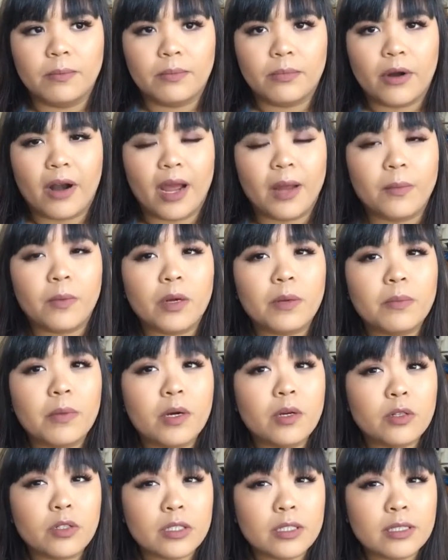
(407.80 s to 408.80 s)
primer
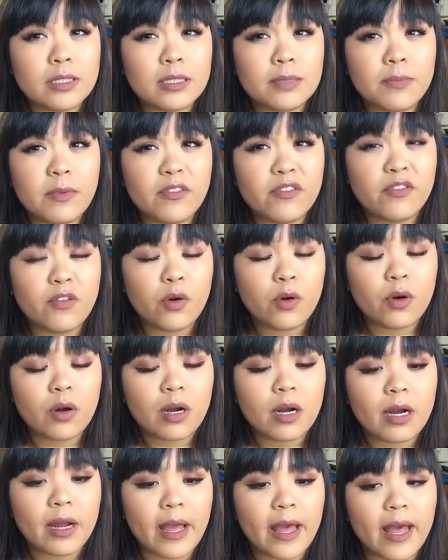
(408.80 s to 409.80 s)
potions
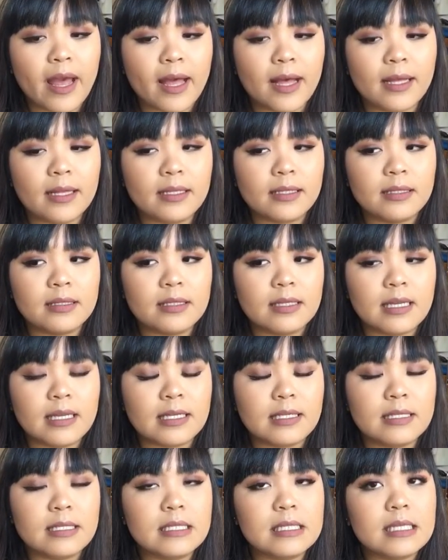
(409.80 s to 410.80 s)
before, and
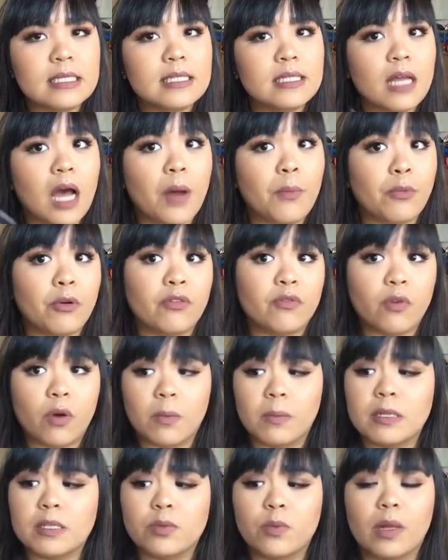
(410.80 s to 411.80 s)
it does not
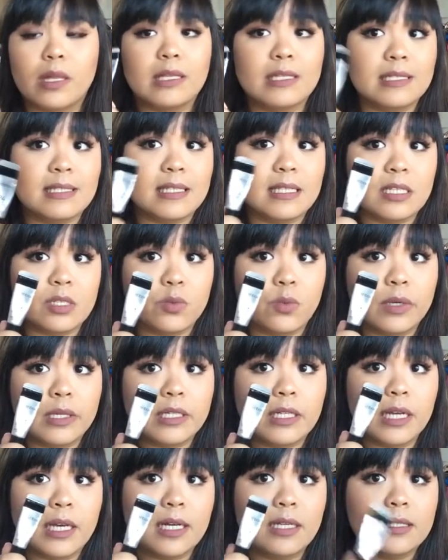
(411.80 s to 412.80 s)
perform as well as this one
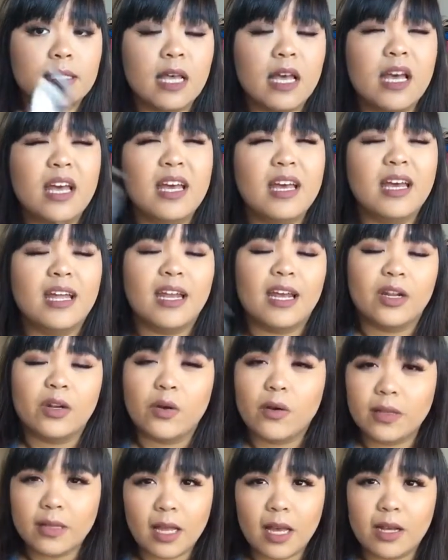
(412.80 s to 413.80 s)
does. And I
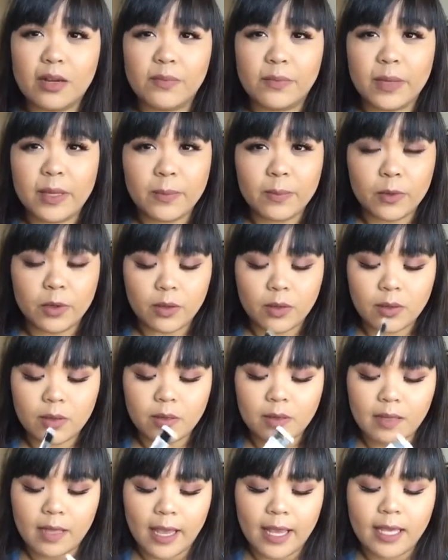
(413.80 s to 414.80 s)
know a lot of people
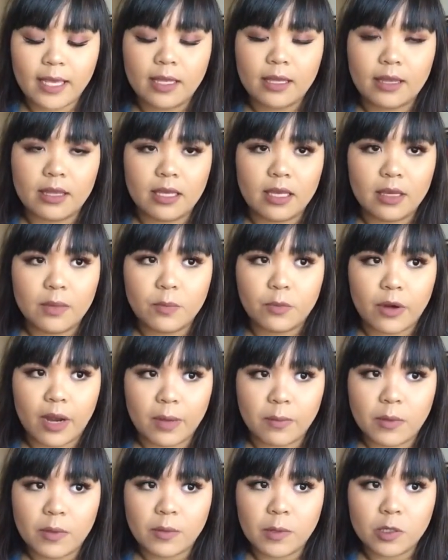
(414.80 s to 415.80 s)
like the
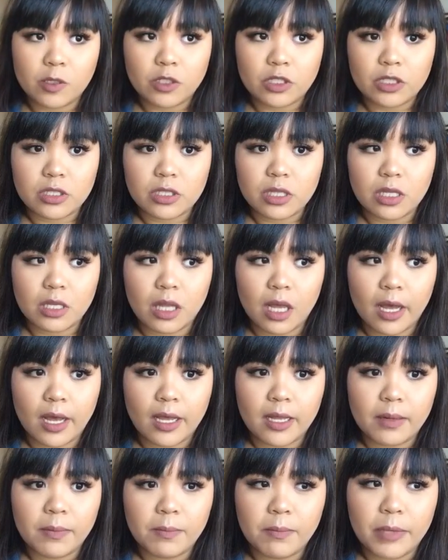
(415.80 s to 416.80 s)
primer potions a
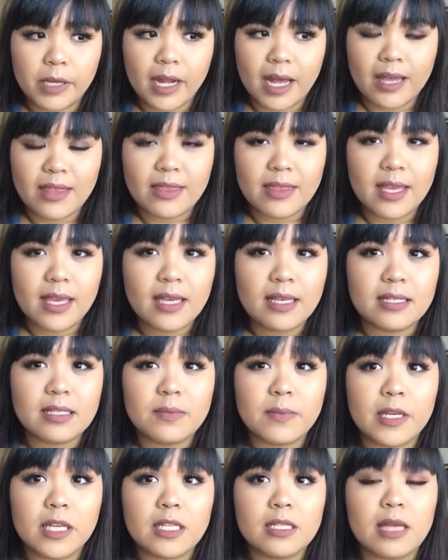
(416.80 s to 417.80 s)
lot, but I think
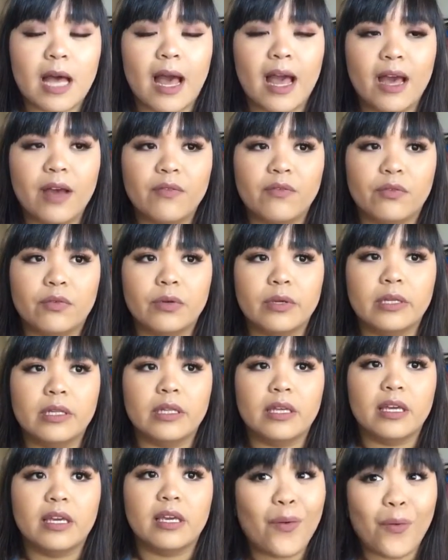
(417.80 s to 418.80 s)
it's because I have
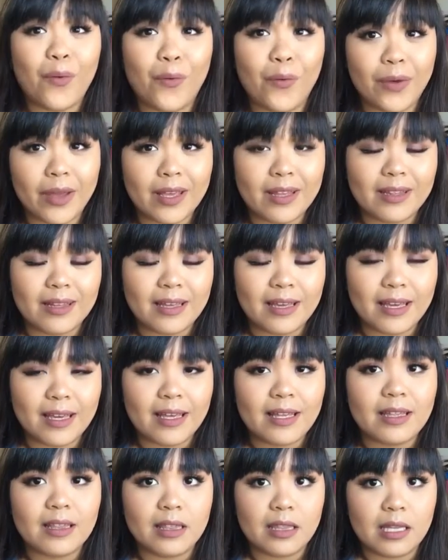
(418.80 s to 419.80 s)
really
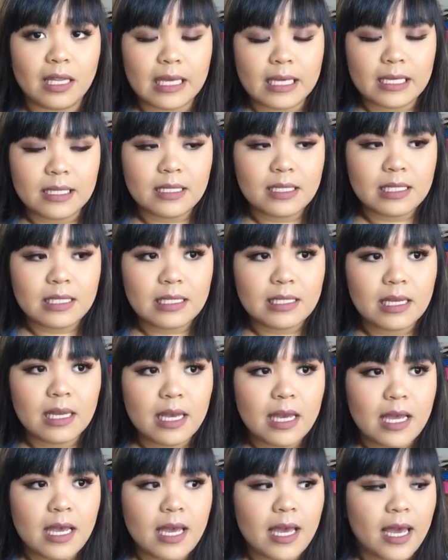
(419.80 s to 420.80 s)
oily lids,
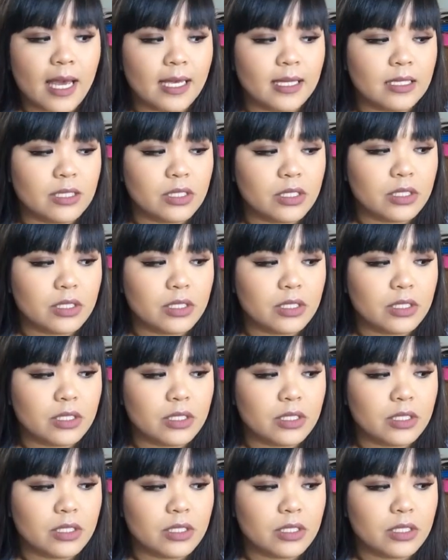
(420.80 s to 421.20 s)
and